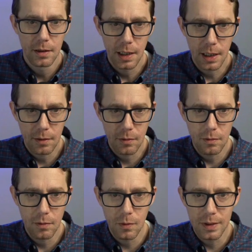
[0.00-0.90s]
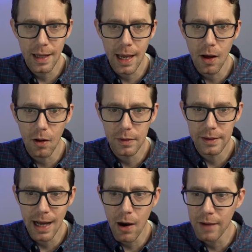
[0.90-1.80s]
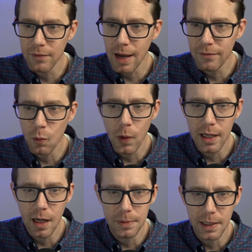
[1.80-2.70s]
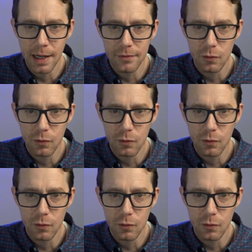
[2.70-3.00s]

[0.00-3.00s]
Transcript: Like, what the hell? Now I have to I have to wake up and I have